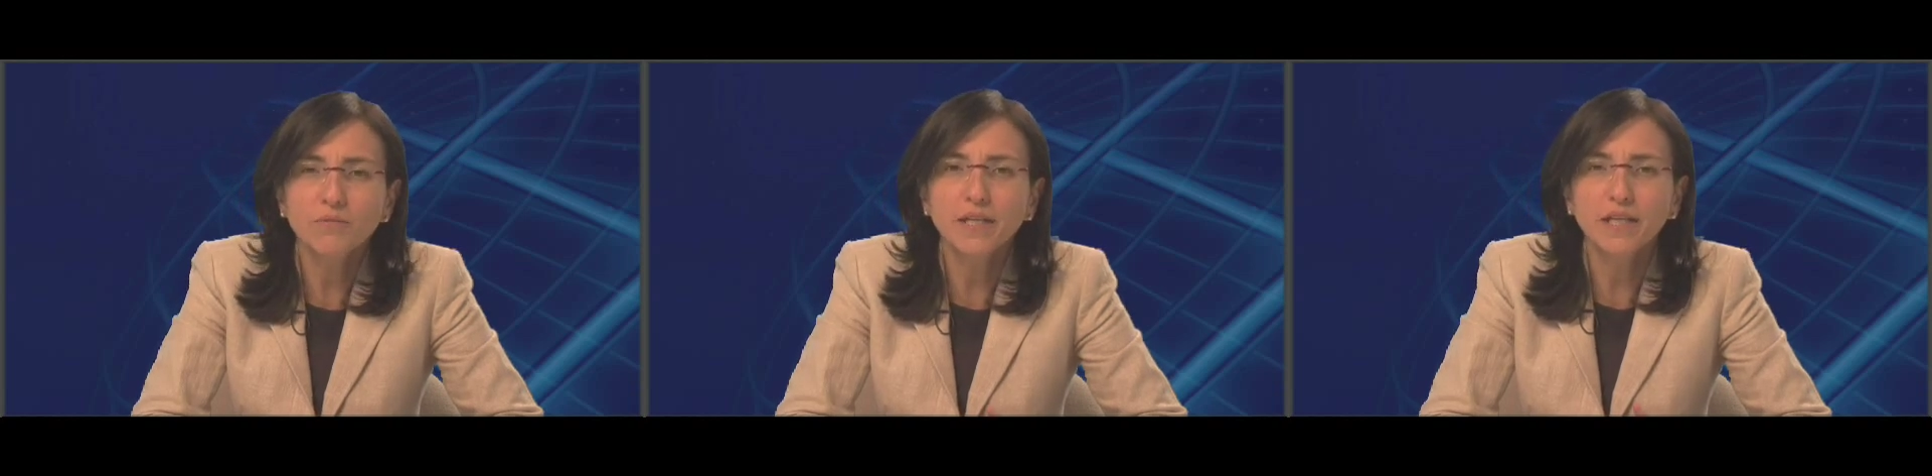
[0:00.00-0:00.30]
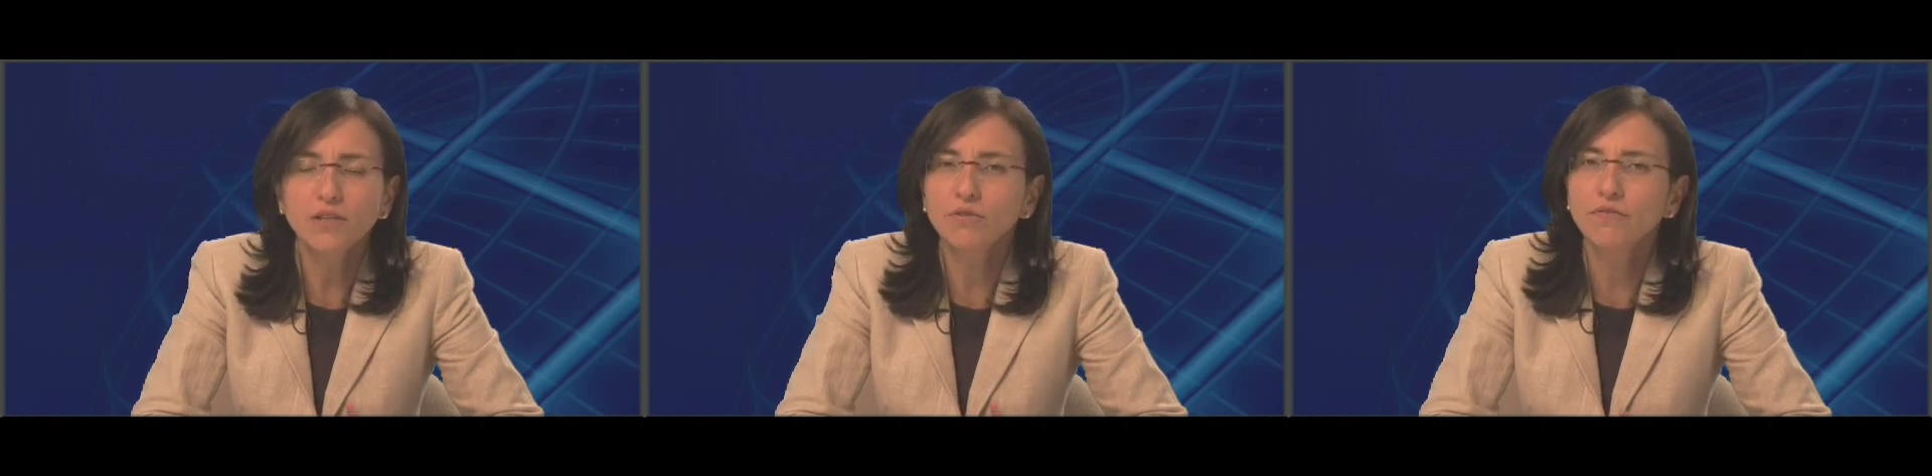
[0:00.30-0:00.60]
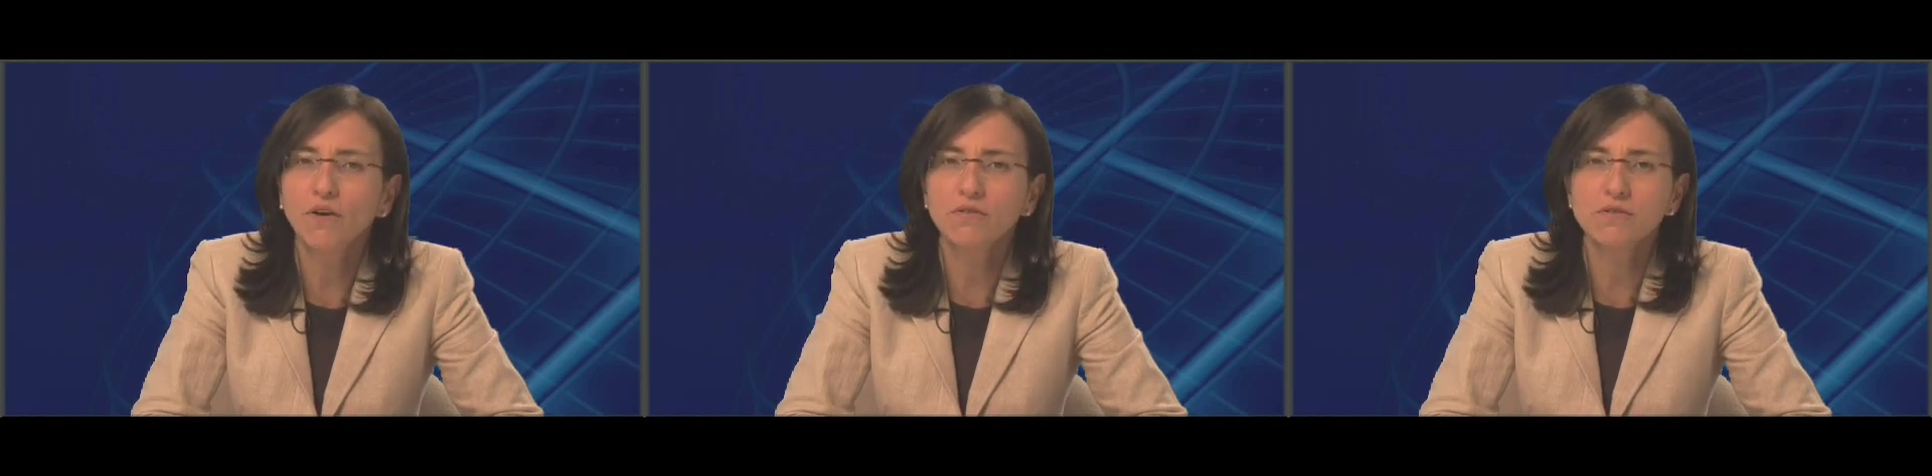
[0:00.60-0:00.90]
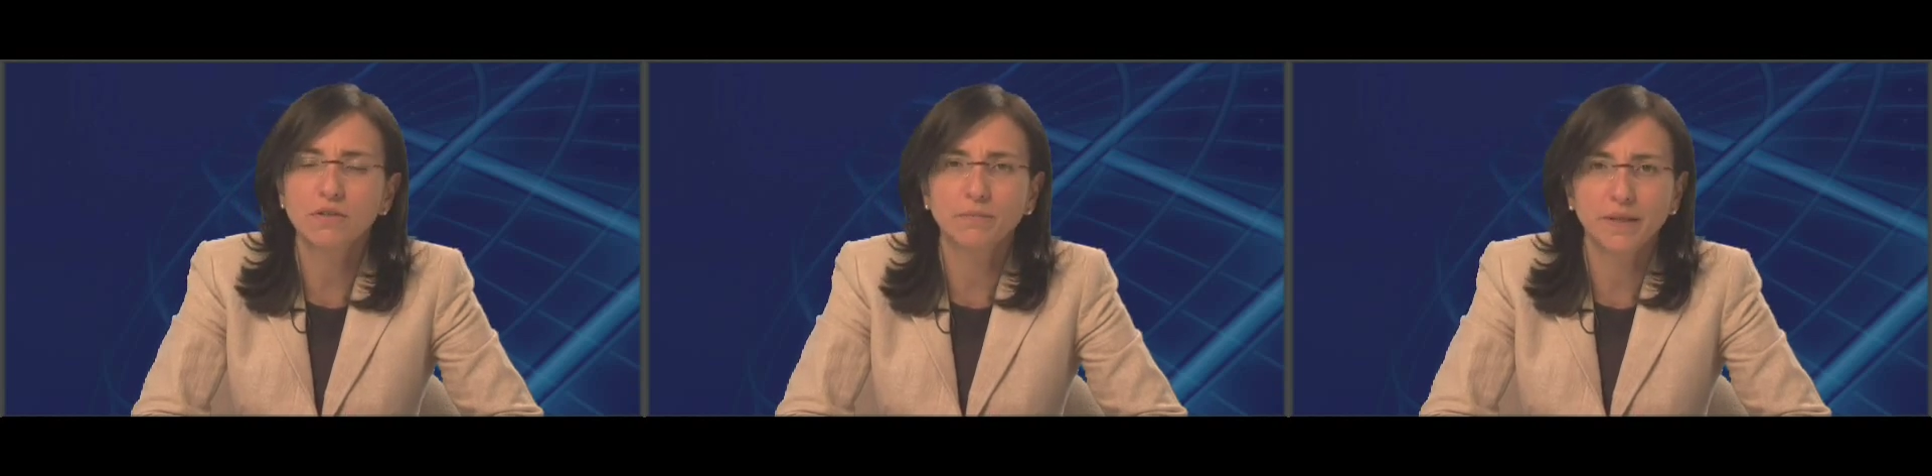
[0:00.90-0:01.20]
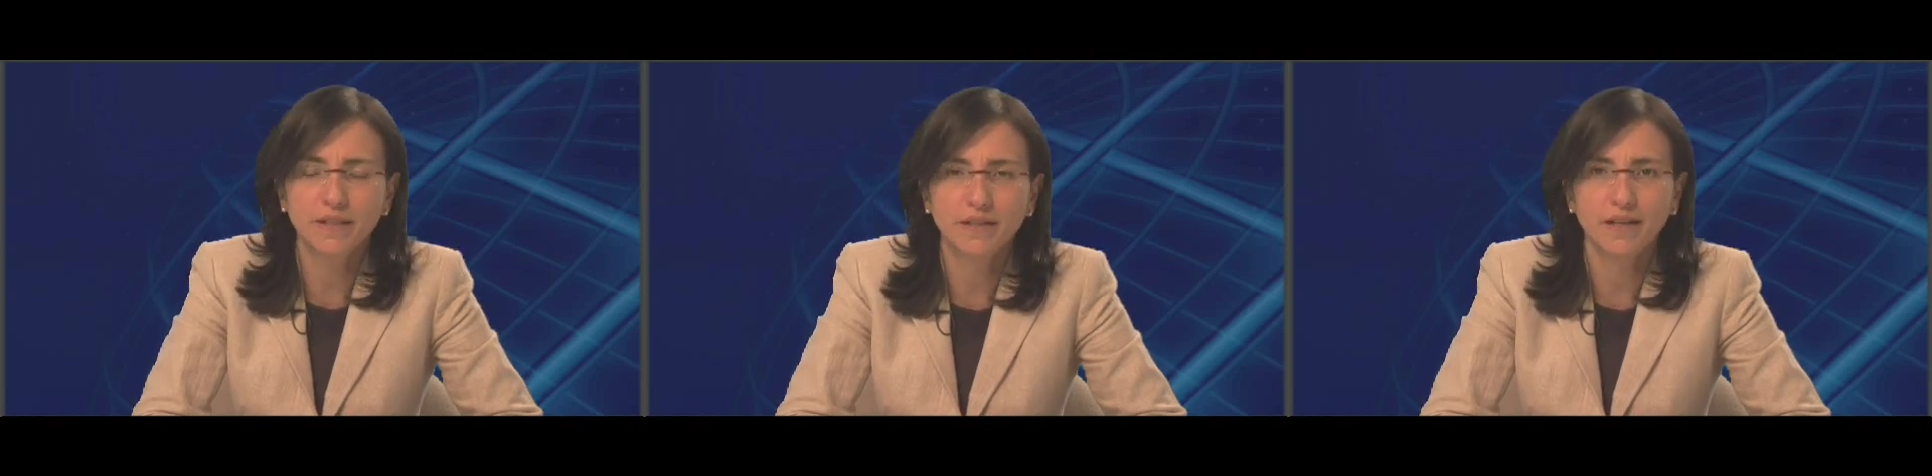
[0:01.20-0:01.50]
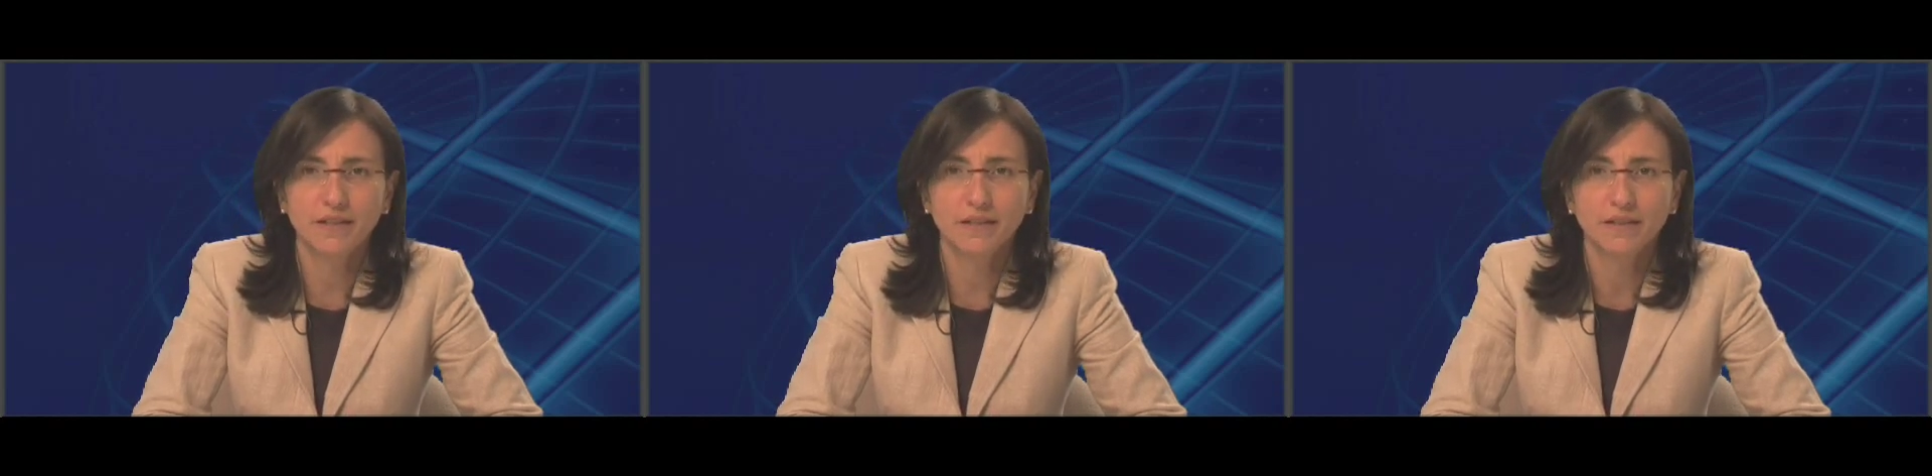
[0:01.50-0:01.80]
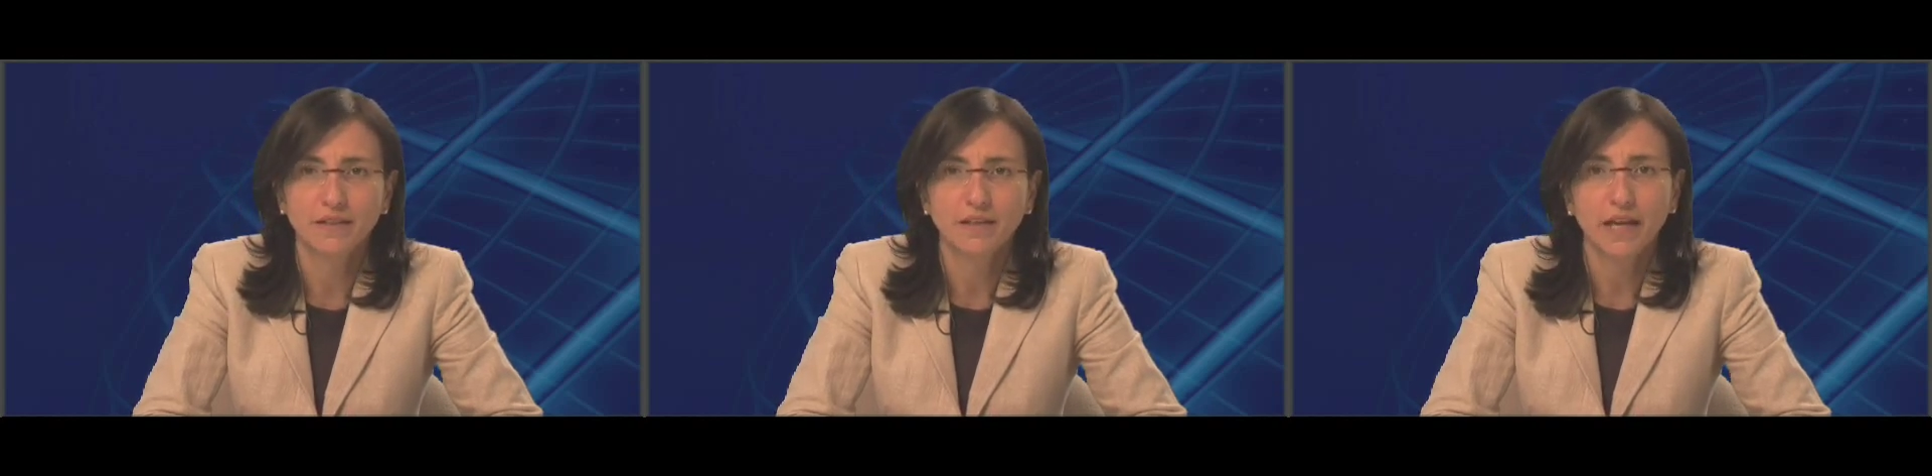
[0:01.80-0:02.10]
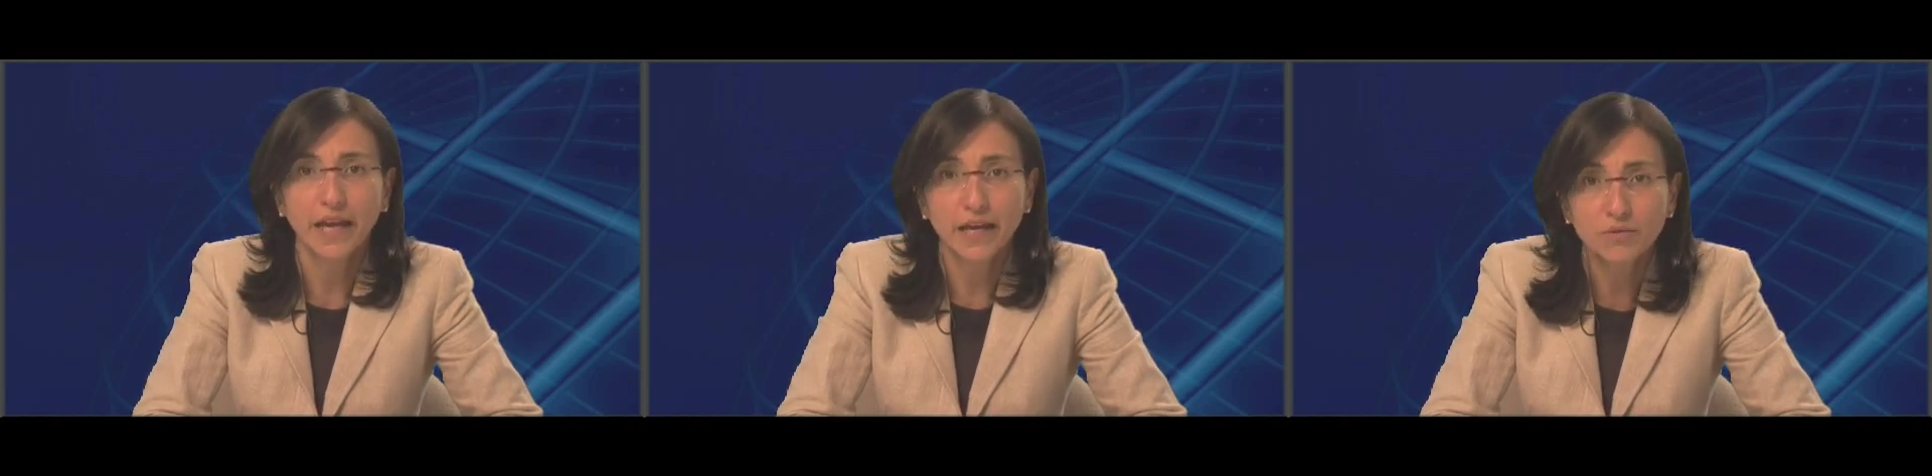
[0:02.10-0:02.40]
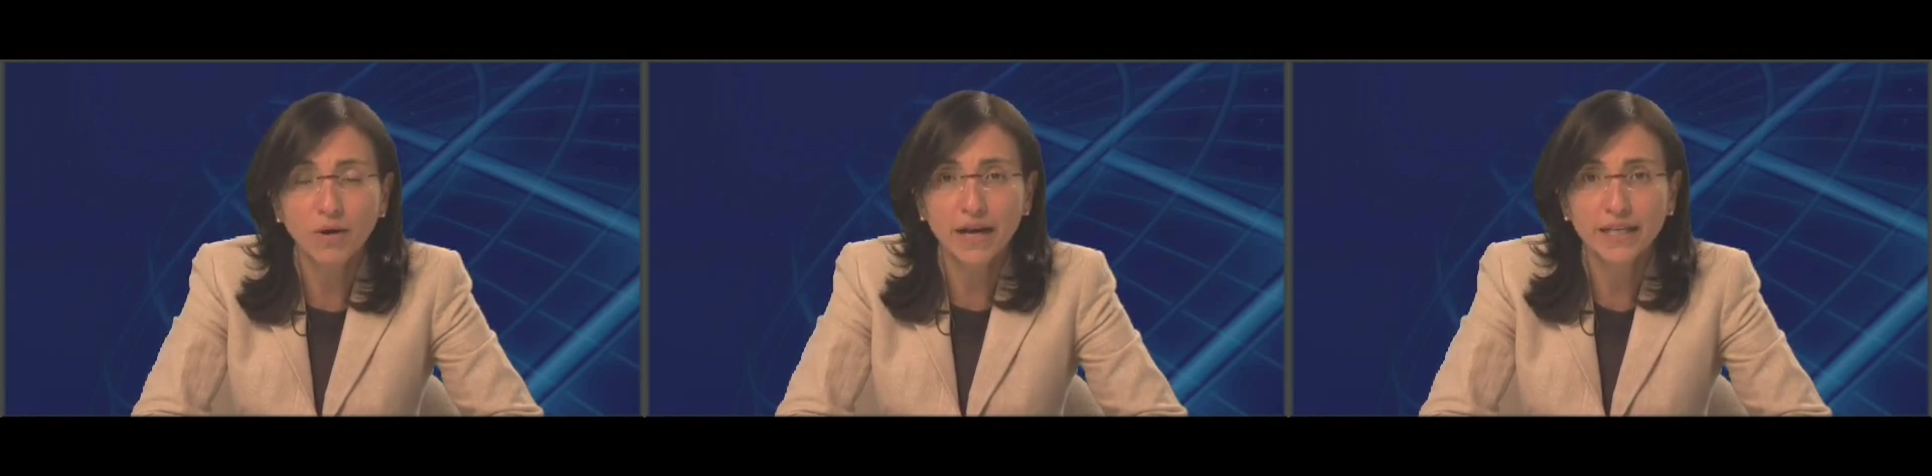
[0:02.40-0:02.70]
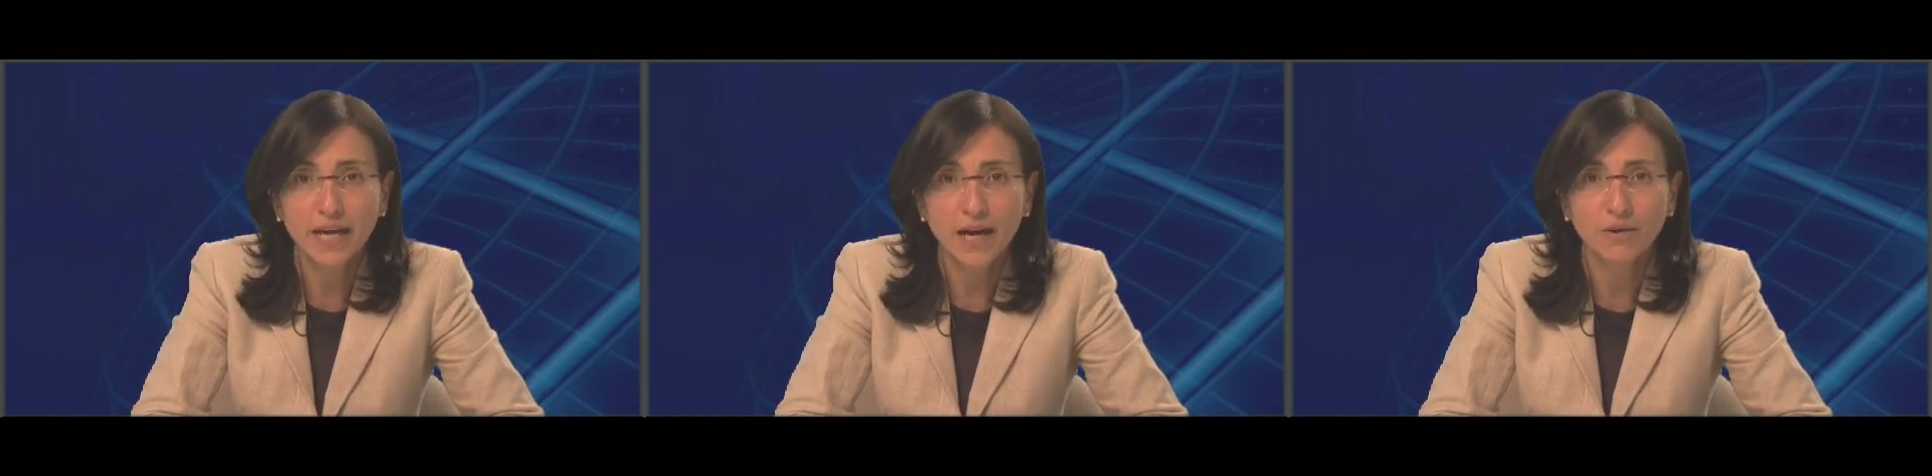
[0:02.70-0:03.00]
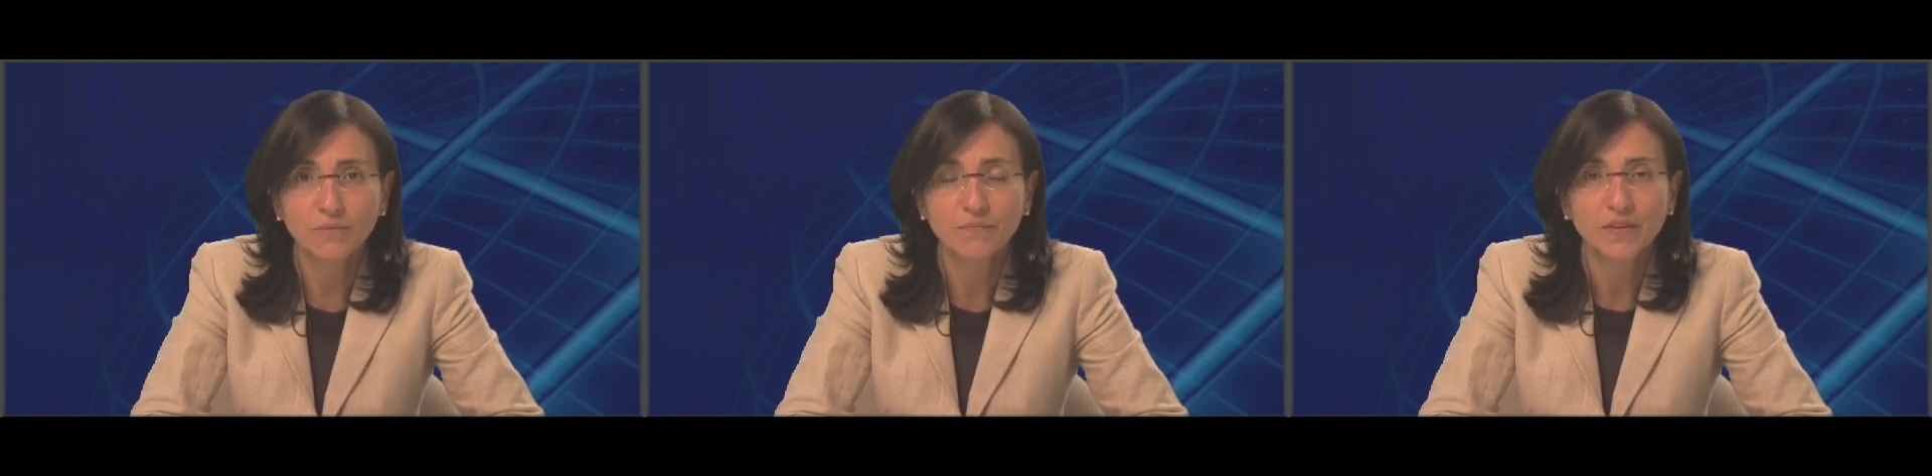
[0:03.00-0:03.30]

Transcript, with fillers: do we need to focus on big data? And why now?